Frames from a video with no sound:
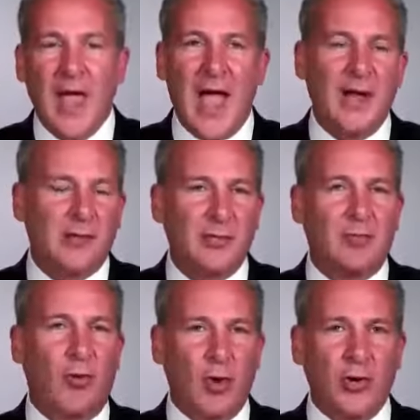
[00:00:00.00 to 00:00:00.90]
And it's
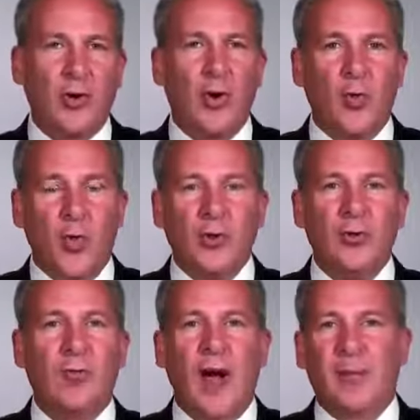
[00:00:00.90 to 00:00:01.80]
important when
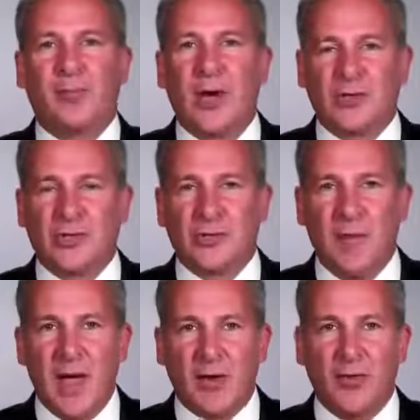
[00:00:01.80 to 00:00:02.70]
you buy precious
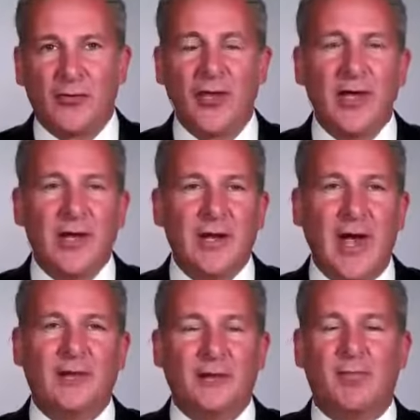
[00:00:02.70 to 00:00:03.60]
metals
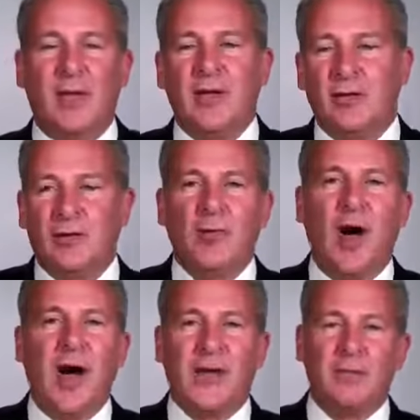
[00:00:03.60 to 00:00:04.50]
not to pay too
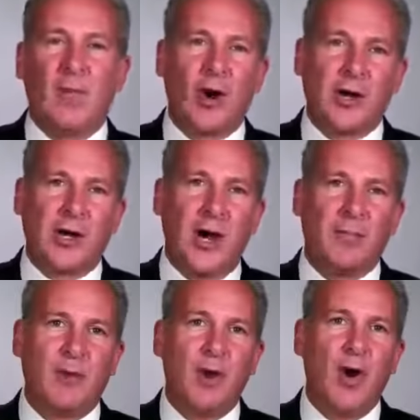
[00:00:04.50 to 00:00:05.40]
high a
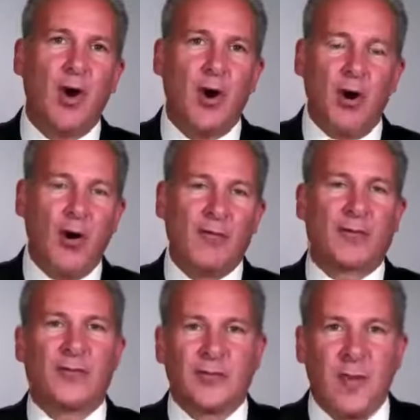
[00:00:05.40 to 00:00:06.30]
markup
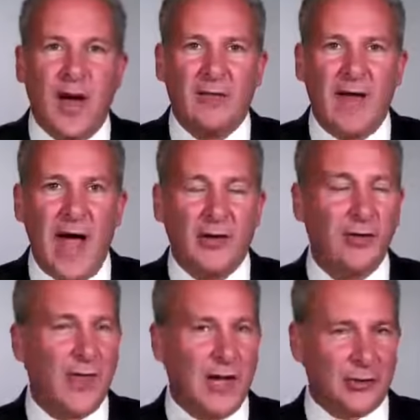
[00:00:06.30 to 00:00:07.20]
over the spot
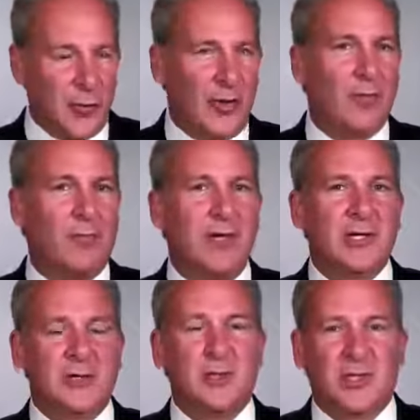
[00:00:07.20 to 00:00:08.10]
value. That's one of the
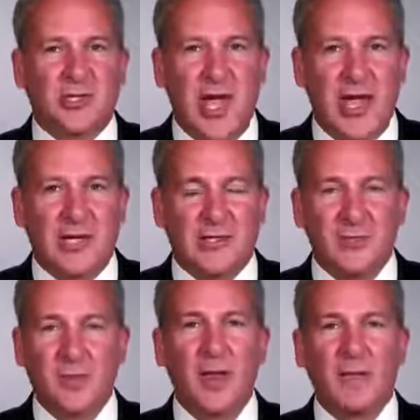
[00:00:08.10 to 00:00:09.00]
biggest mistakes
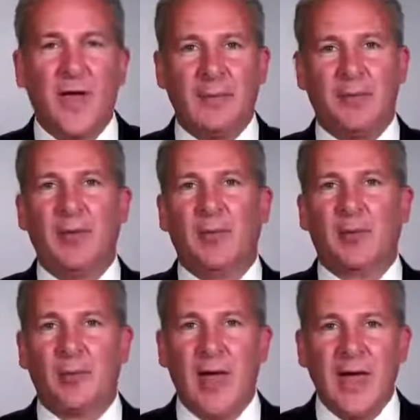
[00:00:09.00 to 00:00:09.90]
that people
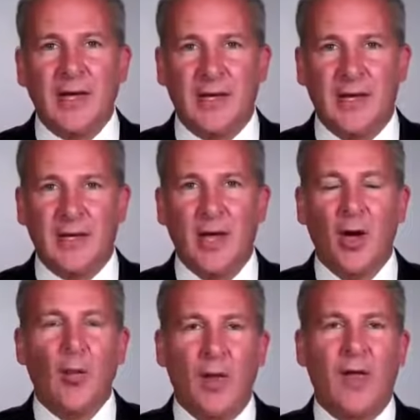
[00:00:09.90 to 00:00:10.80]
are making
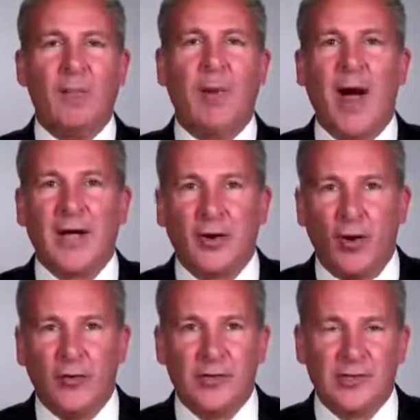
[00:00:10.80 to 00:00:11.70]
when they buy
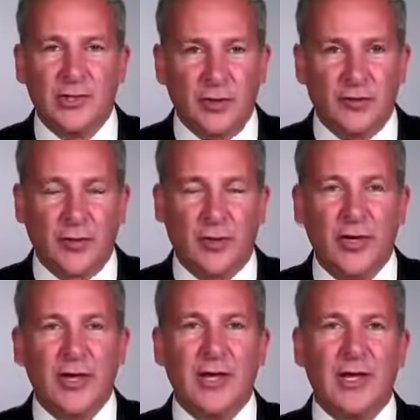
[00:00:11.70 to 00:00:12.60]
gold and silver
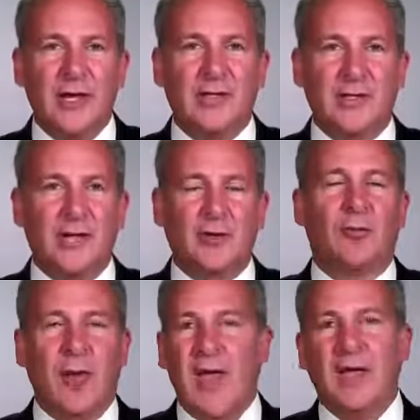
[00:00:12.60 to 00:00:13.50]
is that they're
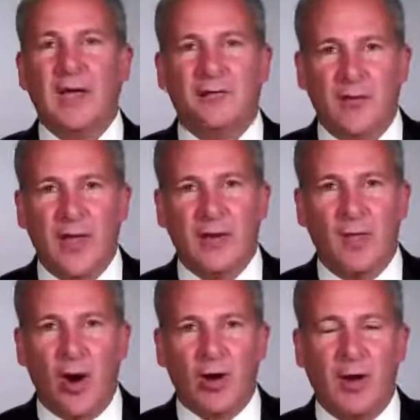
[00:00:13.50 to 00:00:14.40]
paying inflated
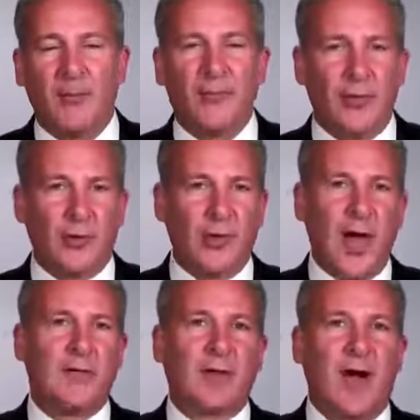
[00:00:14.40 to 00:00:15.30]
markups. There are a
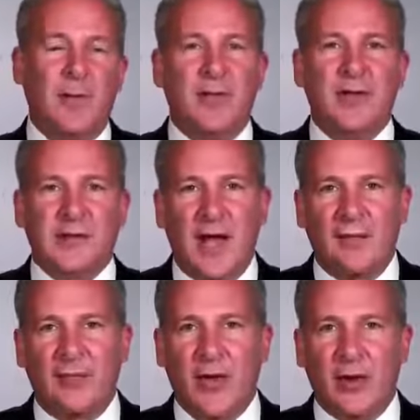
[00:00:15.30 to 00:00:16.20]
lot of companies
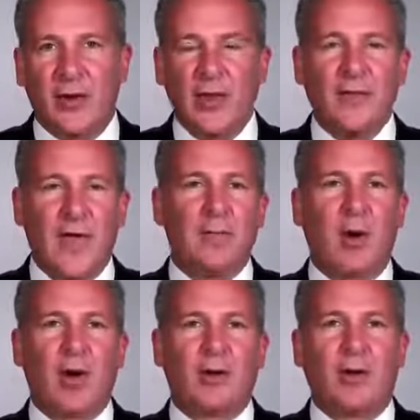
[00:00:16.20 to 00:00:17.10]
out there that
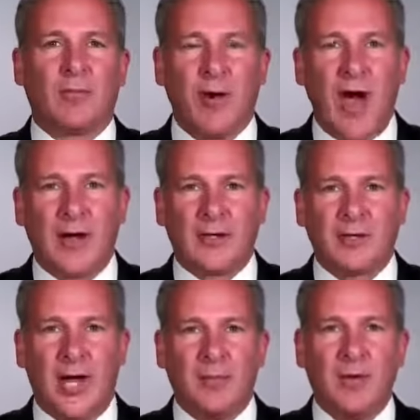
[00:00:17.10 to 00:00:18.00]
mark their products
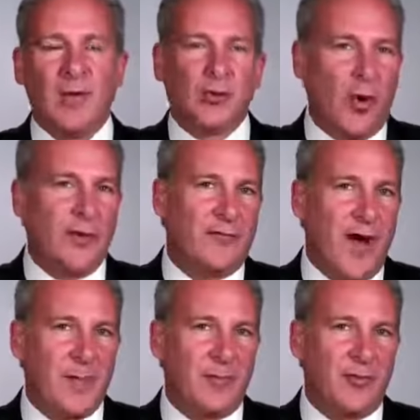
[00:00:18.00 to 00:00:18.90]
up
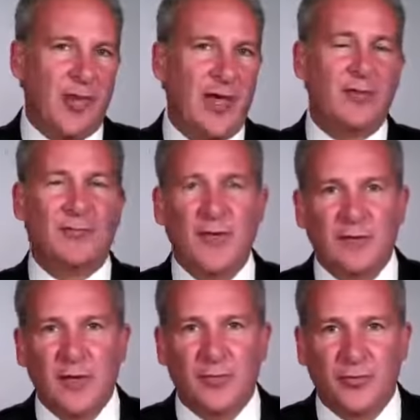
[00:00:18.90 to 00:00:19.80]
25%,
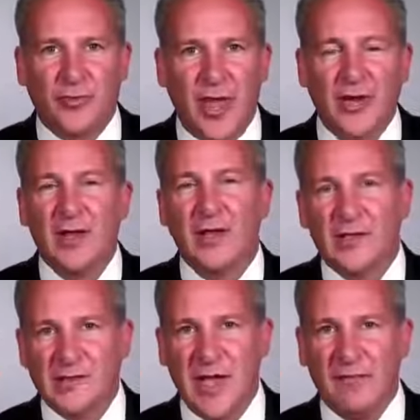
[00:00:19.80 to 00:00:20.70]
50%,
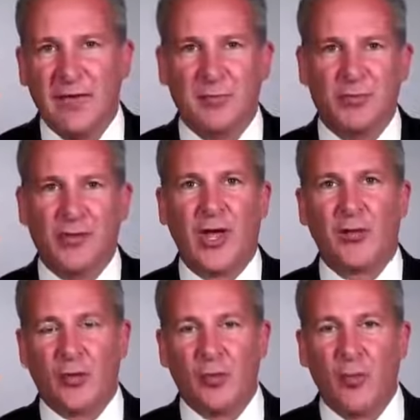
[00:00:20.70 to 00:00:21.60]
70%
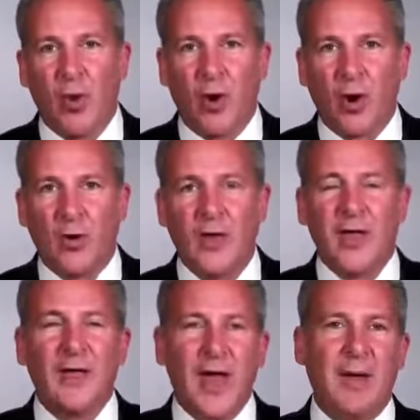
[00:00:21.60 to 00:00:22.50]
or more.
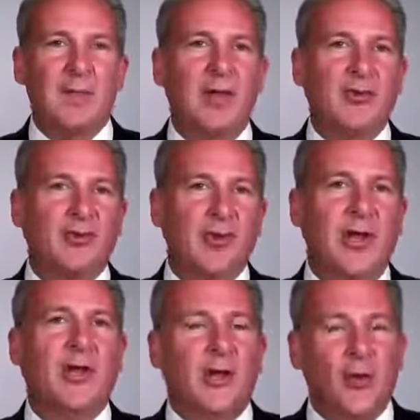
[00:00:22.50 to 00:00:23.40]
That means you
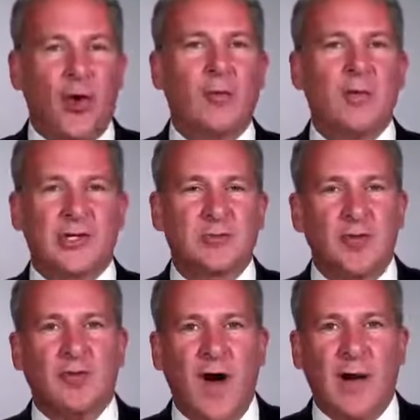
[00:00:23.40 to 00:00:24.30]
need an enormous
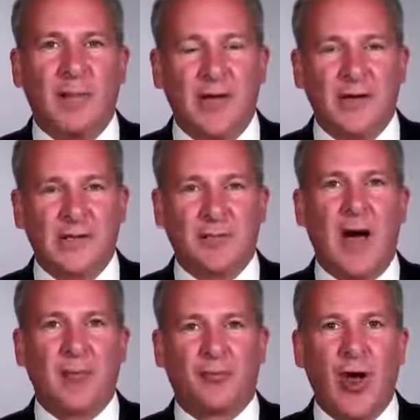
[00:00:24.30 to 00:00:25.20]
move up in the
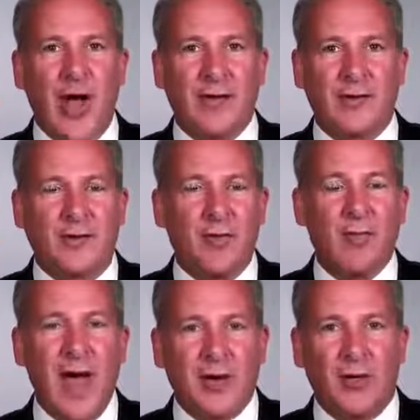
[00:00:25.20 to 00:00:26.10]
spot price of the
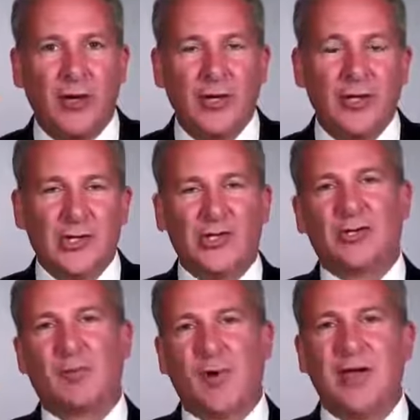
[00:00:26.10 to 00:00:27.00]
metal just
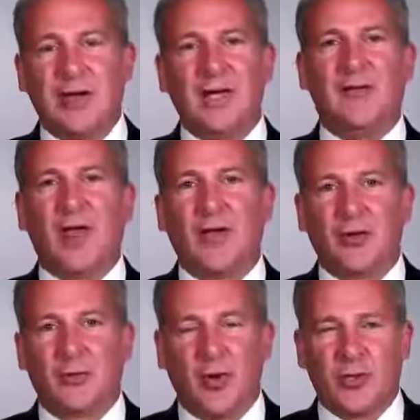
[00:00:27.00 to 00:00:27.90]
to break even on
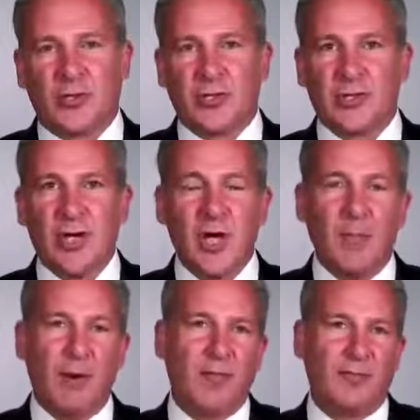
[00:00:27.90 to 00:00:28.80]
your purchase.
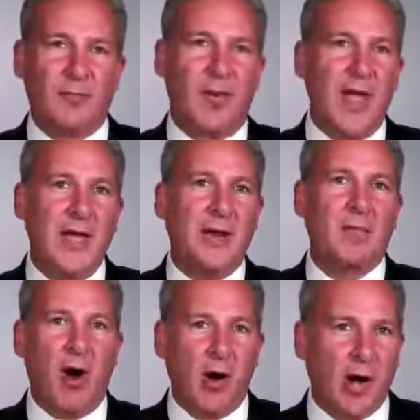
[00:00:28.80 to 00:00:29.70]
But if you're paying a
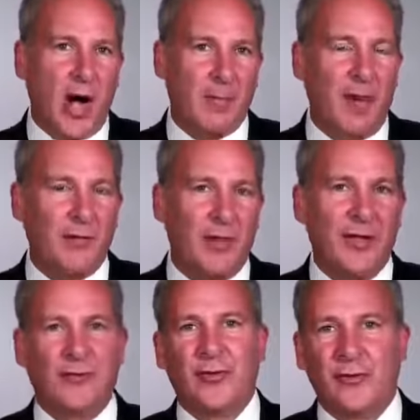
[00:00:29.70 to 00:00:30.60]
markup of
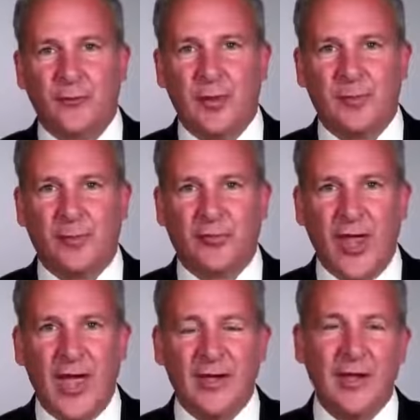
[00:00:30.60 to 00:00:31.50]
less than
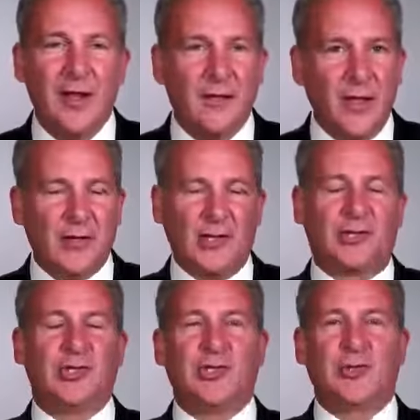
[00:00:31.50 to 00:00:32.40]
3%, then
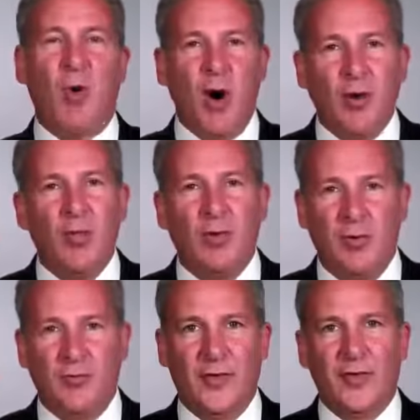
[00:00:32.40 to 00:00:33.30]
just a small
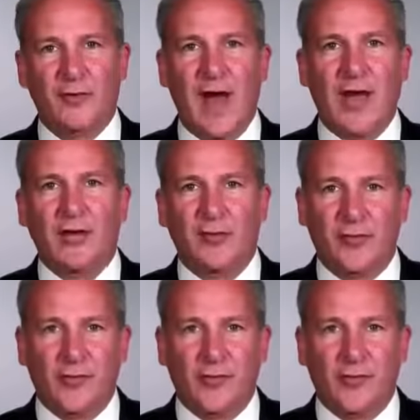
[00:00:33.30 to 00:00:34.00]
move in the value of